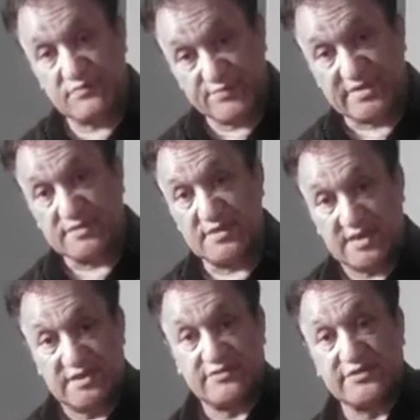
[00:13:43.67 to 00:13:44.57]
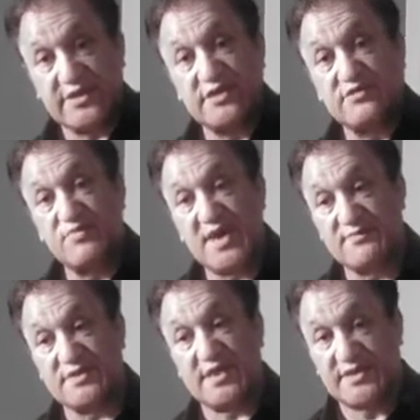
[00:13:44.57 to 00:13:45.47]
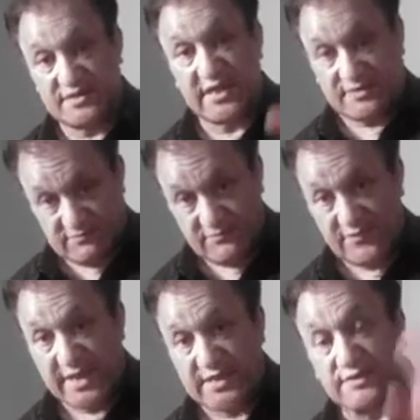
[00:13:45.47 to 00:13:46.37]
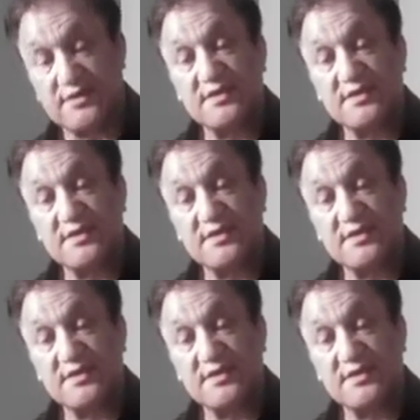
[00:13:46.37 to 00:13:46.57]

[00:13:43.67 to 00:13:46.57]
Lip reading: Britain into the EU Parliament, and that racket